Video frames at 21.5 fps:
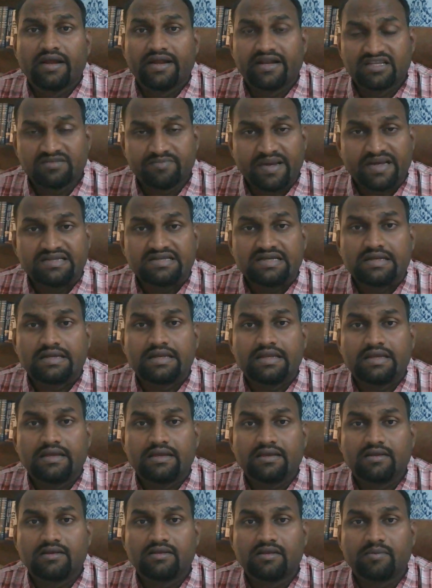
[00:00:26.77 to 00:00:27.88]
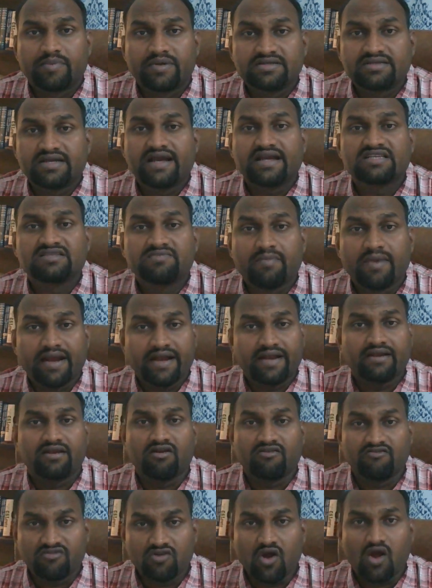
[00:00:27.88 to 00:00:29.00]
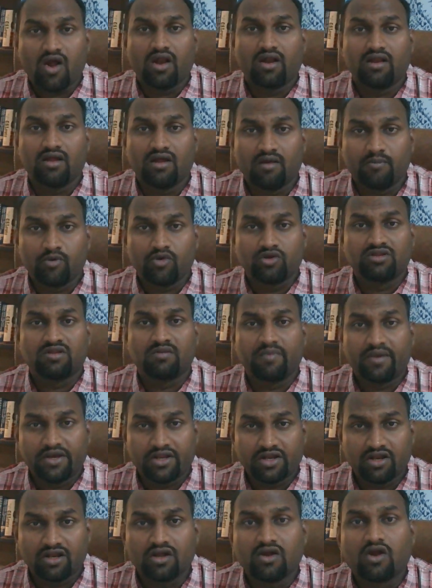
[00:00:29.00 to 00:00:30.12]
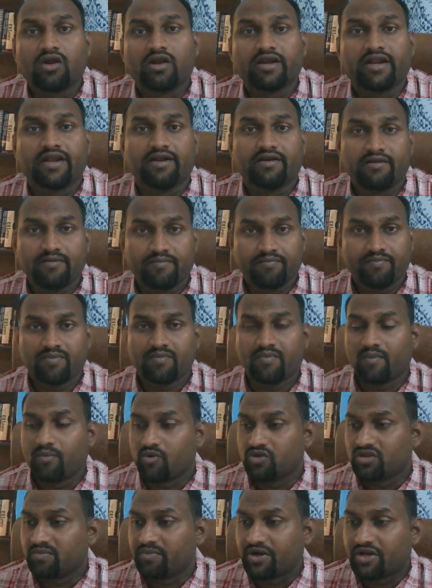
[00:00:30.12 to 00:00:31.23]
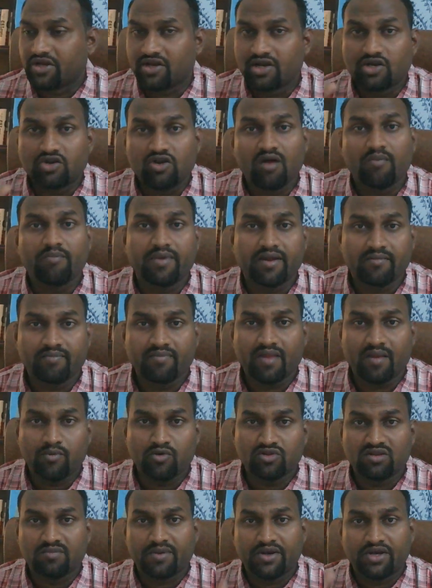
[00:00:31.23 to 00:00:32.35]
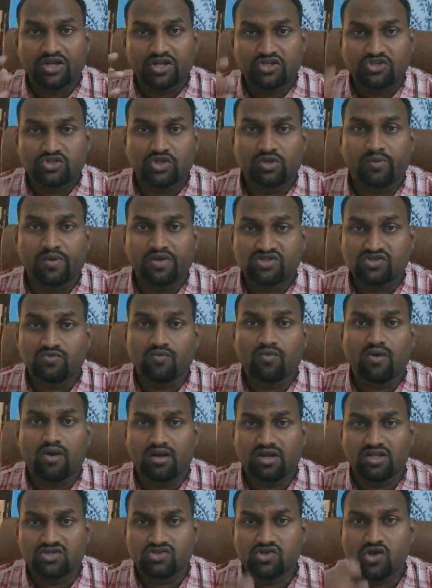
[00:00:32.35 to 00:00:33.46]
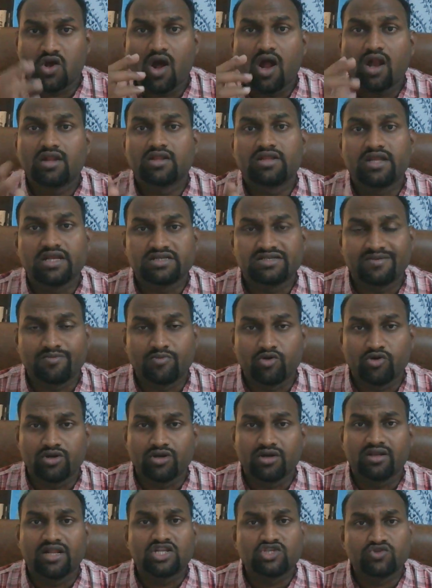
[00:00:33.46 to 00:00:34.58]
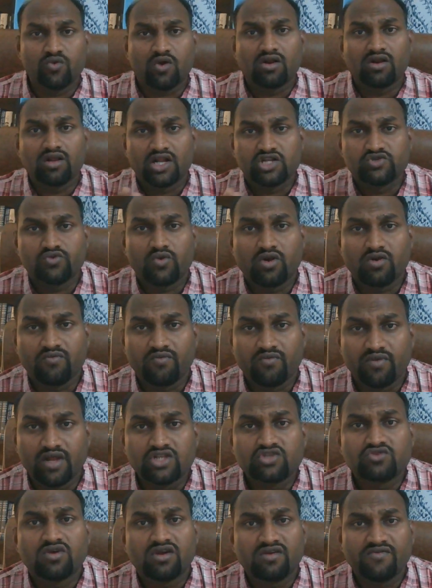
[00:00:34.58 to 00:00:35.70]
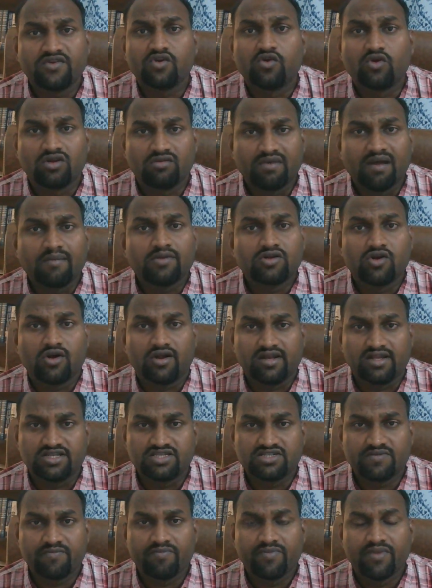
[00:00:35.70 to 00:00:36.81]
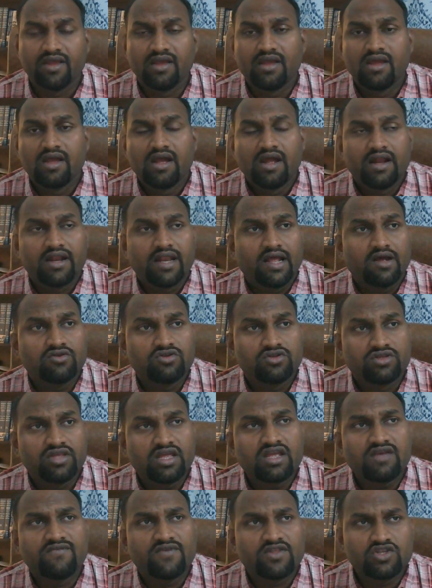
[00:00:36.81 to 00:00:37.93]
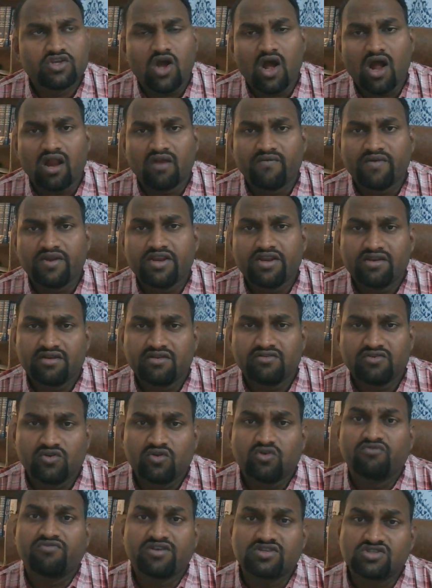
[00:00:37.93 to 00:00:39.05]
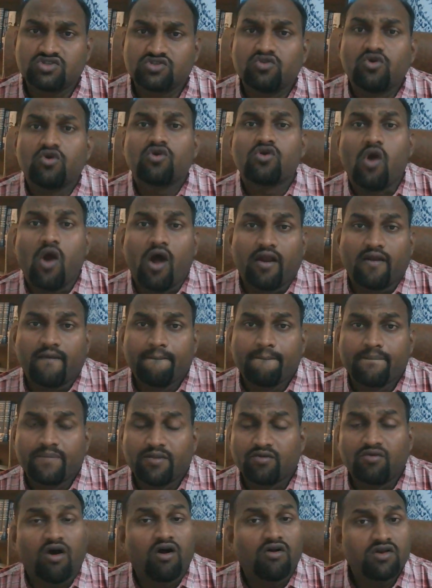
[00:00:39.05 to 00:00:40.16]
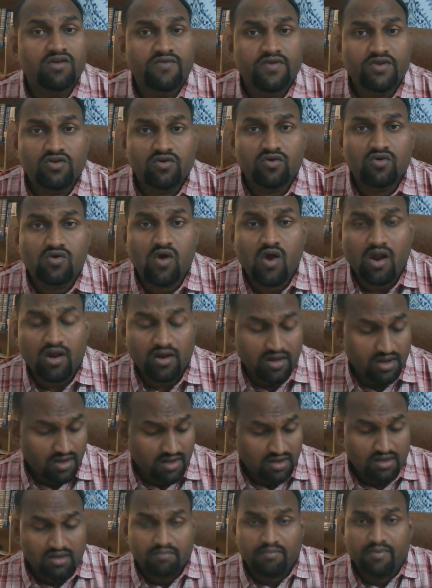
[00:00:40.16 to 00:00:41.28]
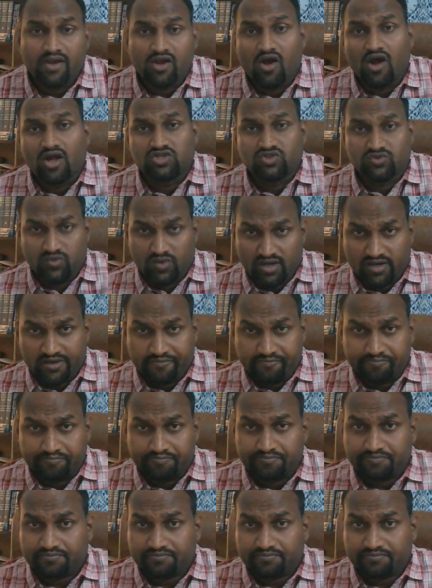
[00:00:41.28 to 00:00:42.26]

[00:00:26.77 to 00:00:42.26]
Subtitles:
It is basically the precise mind of God about the particular content, about the particular topic, about the particular situation. What does God think about it? That's why we go to Bible college. Now, to think with God, we need to know God. Now, how do we know God? By God's word.